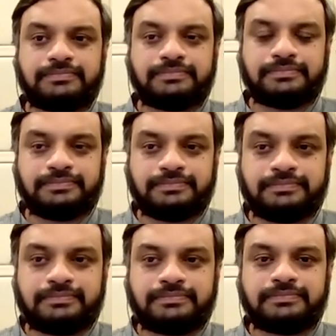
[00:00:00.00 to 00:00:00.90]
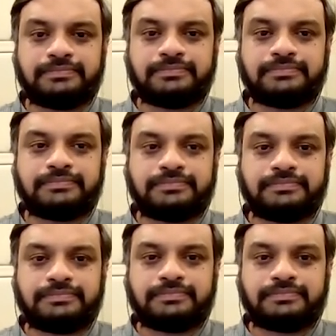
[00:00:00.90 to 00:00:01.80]

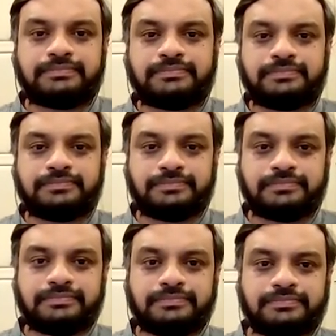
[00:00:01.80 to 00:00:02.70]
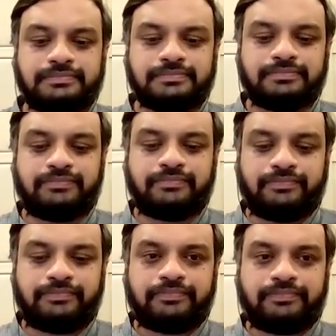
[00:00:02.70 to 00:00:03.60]

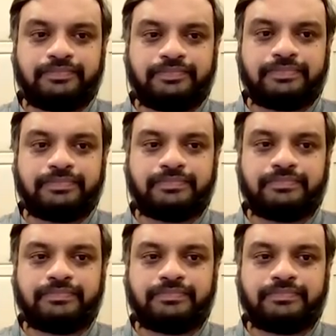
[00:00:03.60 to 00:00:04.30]
[no speech]